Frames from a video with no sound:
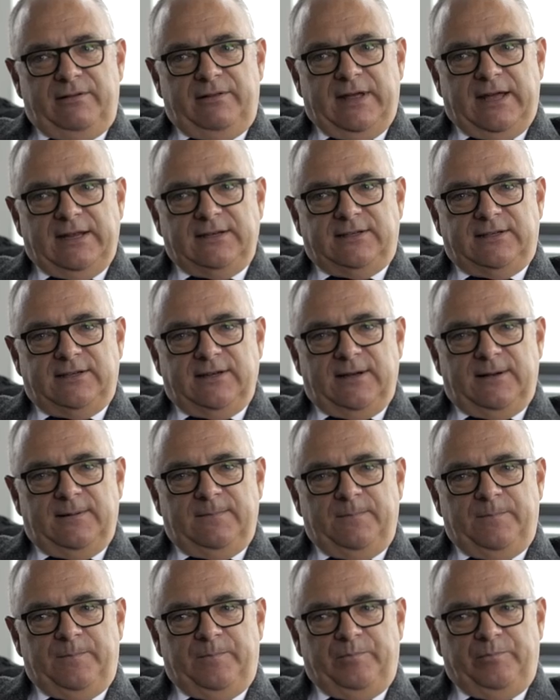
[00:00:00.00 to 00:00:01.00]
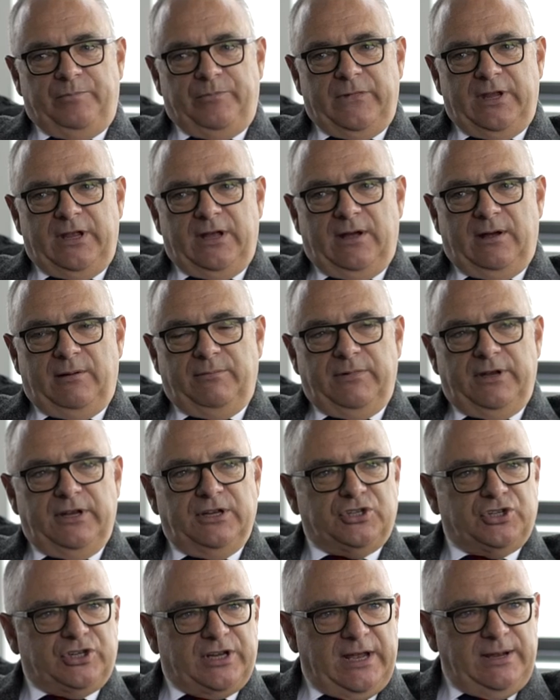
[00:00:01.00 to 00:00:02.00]
that's um, an
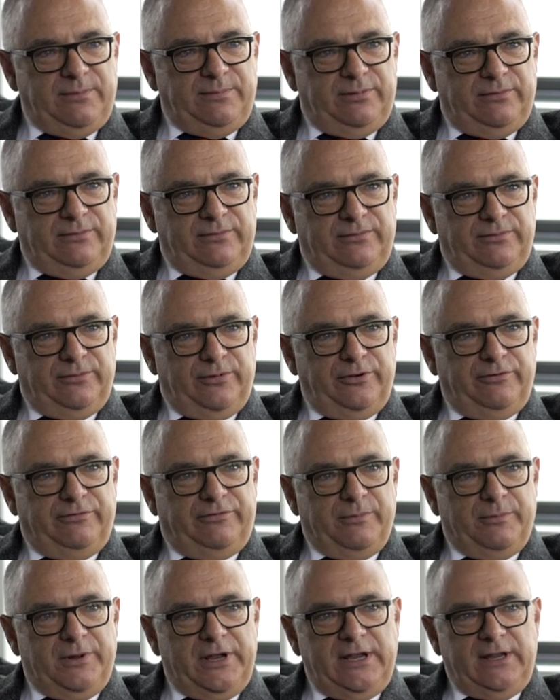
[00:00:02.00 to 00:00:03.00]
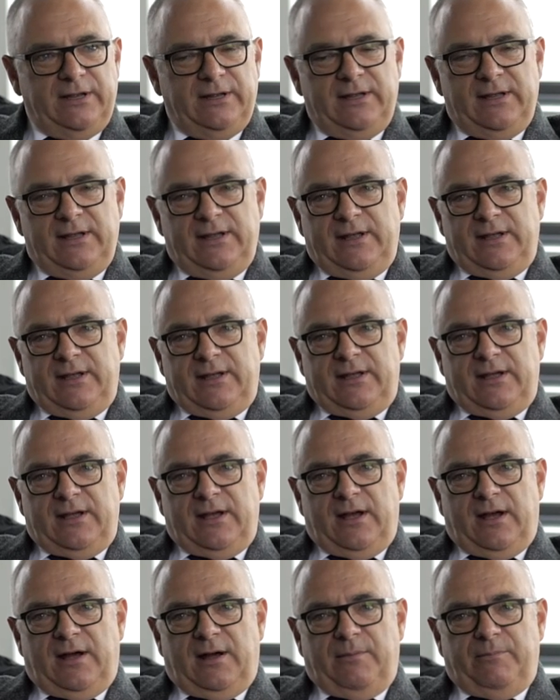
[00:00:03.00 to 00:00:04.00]
escape route for me.
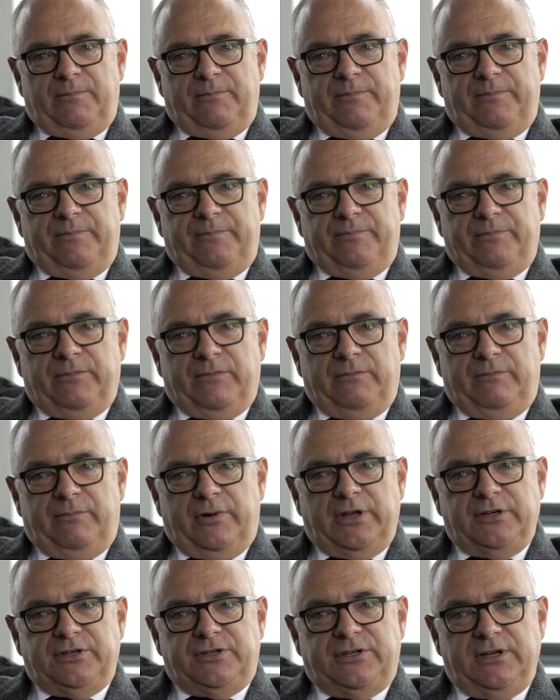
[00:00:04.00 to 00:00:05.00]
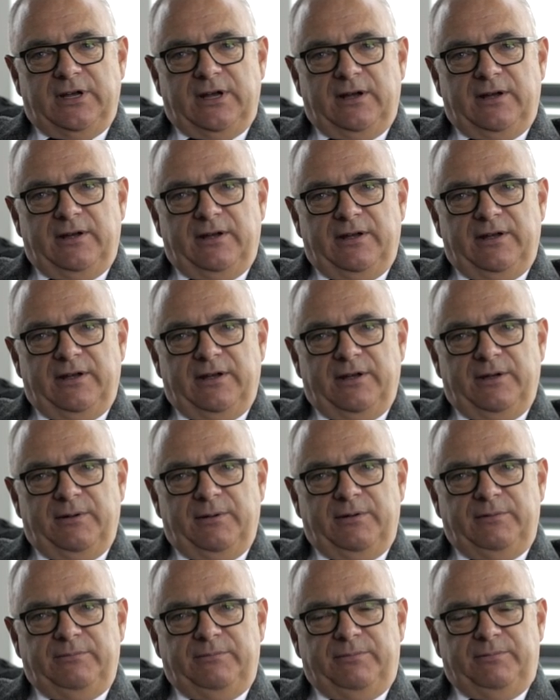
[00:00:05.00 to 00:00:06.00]
but,
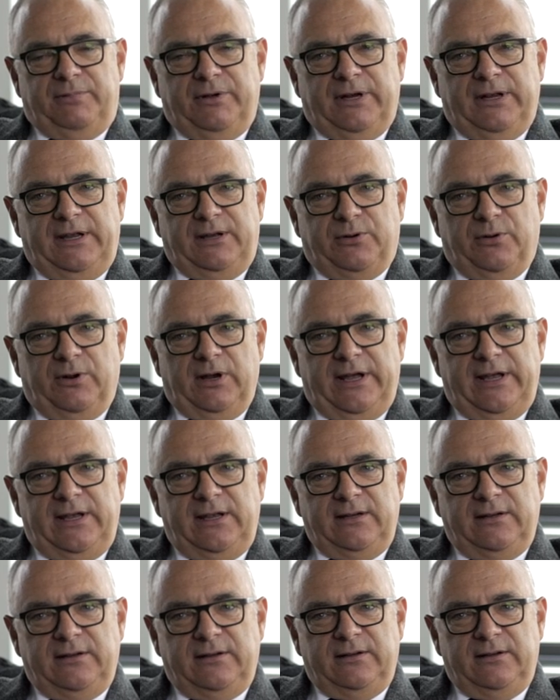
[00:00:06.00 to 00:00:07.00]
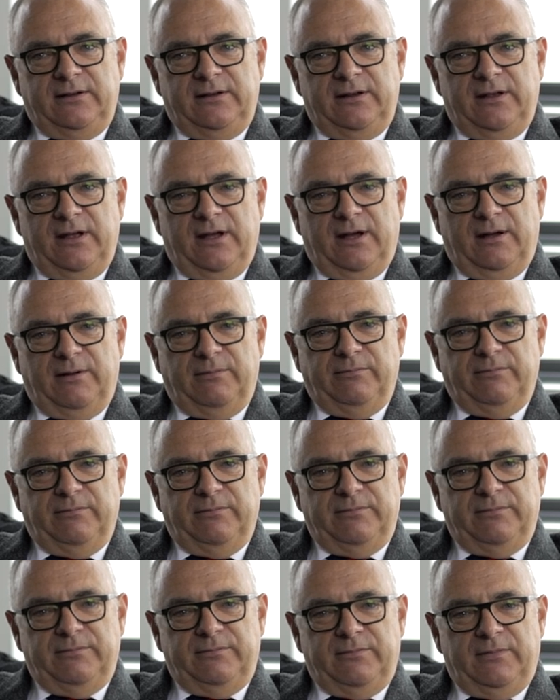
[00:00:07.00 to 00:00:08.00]
uh, but equally, I,
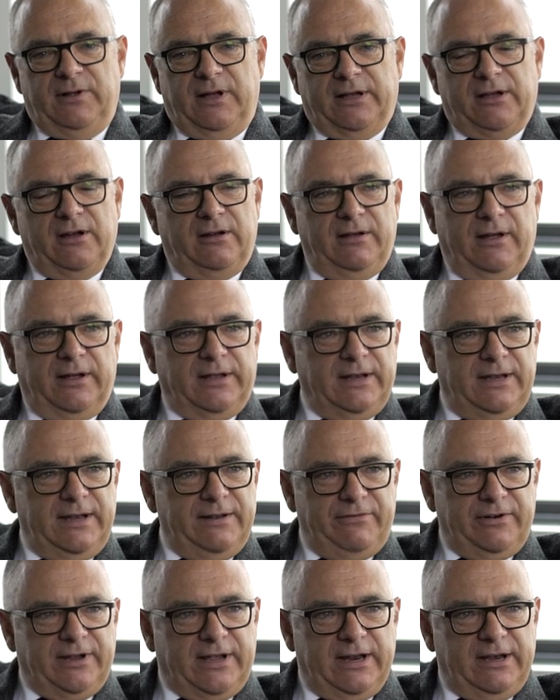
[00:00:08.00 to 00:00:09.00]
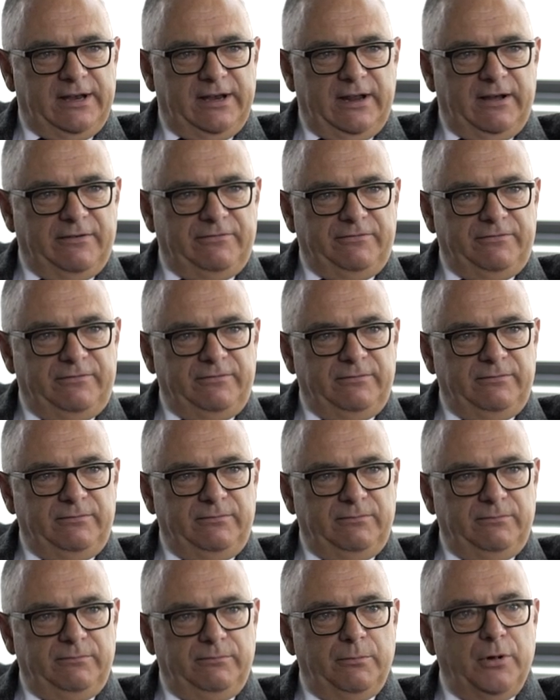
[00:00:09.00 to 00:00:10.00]
I can never get enough
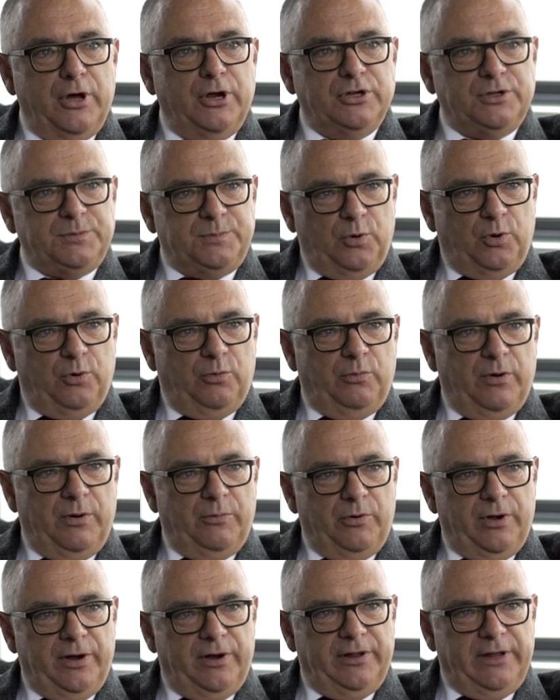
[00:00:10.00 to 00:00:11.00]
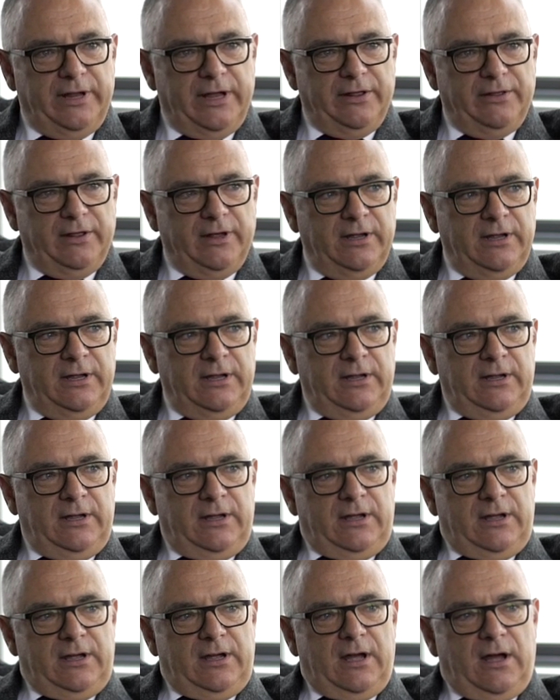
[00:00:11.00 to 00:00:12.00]
motorsport one way or the other.
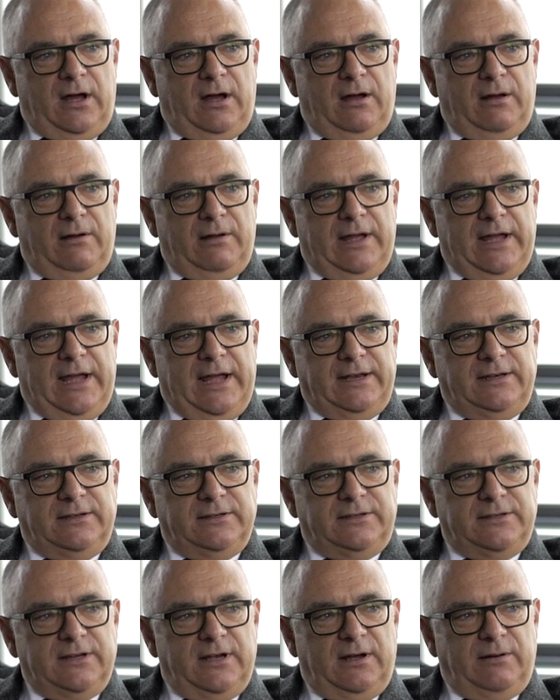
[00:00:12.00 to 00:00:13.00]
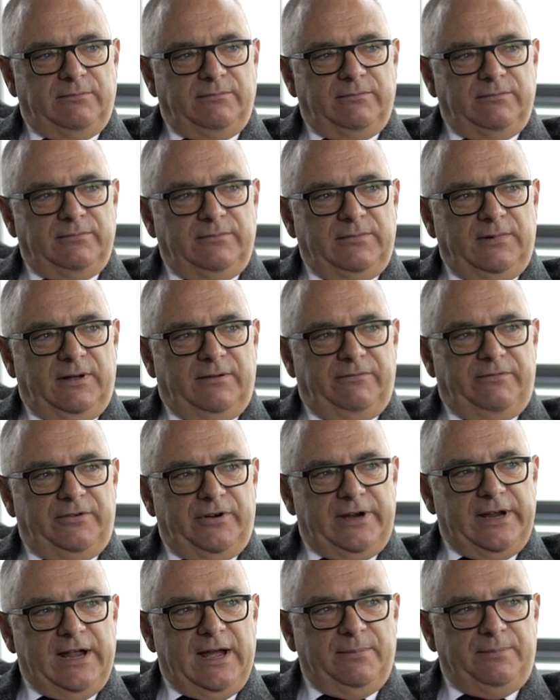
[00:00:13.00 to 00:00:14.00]
Uh, and um, I'm
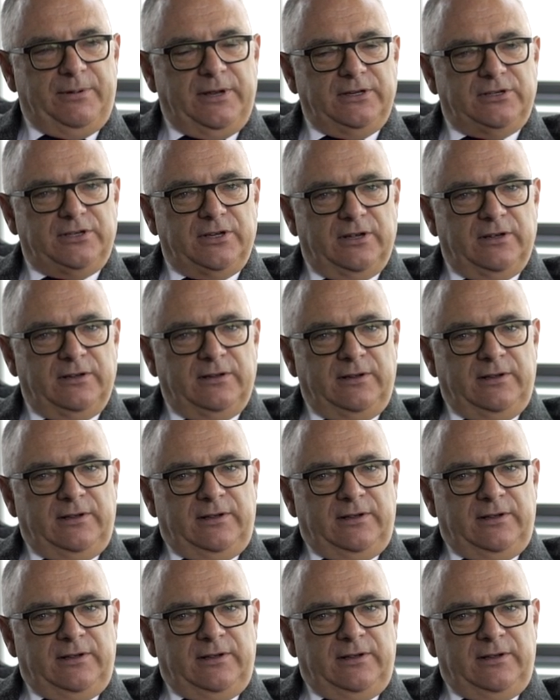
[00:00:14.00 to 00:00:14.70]
very happy to,